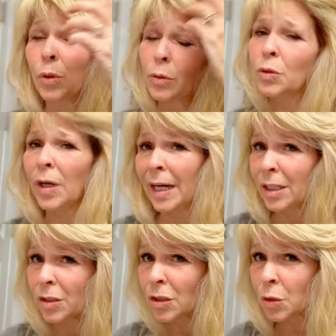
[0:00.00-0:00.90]
blow dry
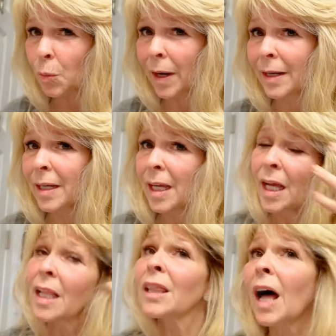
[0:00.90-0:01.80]
it. You just want
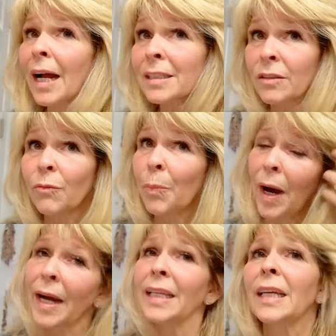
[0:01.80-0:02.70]
lots of
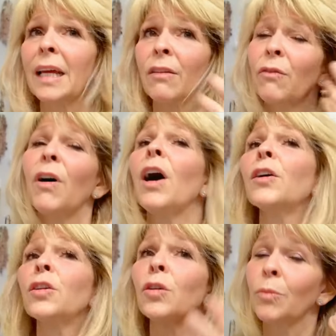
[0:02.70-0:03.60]
body and
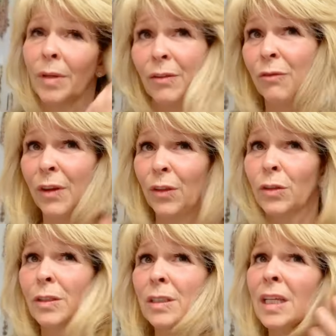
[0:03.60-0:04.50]
volume and
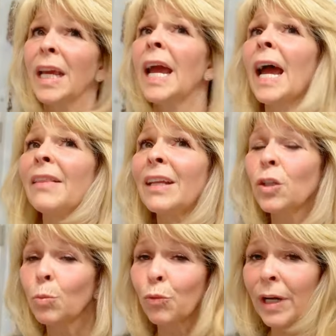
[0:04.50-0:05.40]
feathers, and then
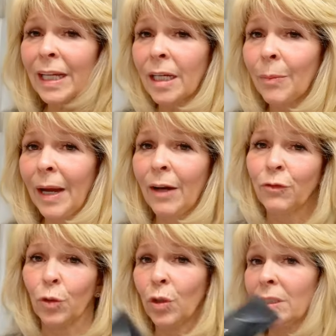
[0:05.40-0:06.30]
you break it up
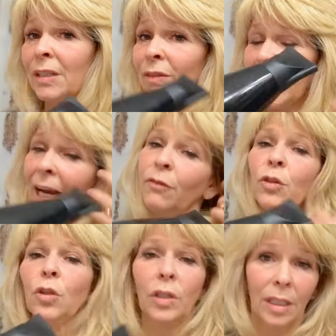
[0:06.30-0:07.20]
after, because even
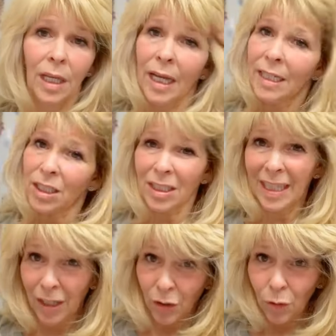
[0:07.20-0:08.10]
after you could just
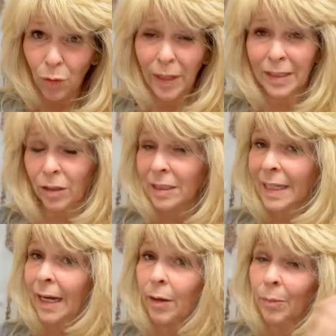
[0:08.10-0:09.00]
take your whole head, because
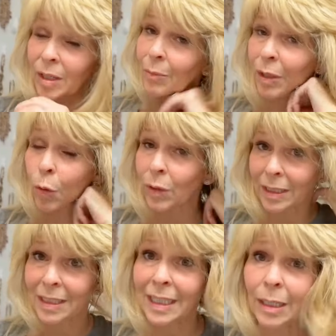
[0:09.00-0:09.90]
now I'm going to be going
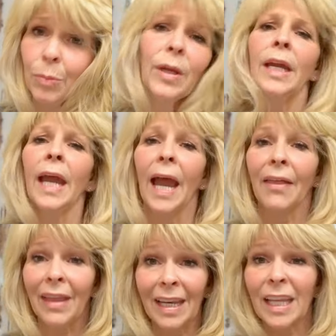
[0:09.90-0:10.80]
to sleep,
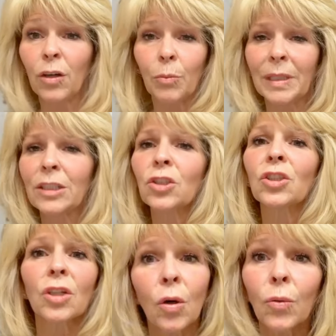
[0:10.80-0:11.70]
and then it'll be
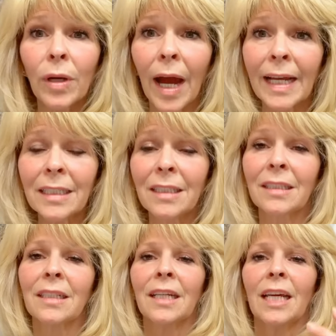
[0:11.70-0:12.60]
so nice